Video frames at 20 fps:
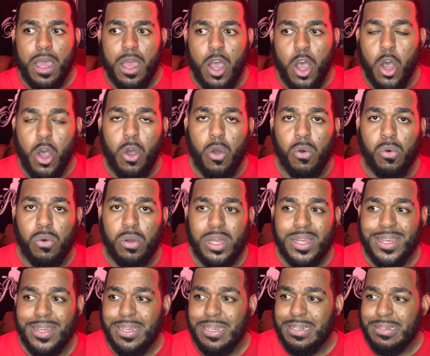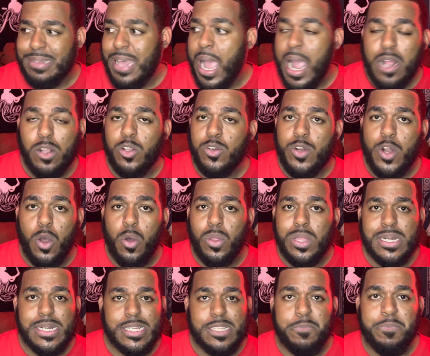Oh, Tyler
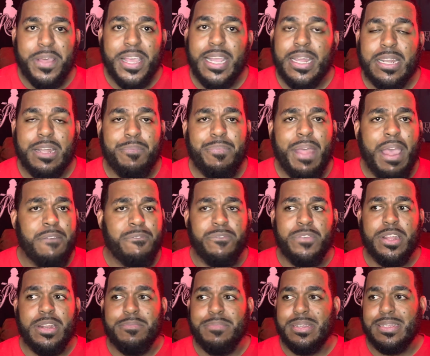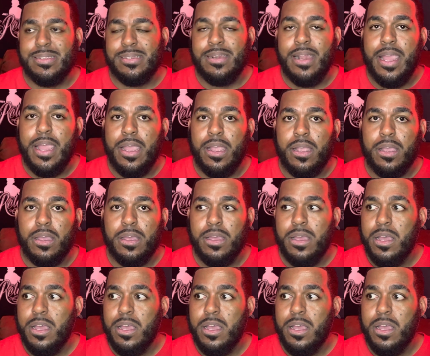Nolan is picking up that venomous snake.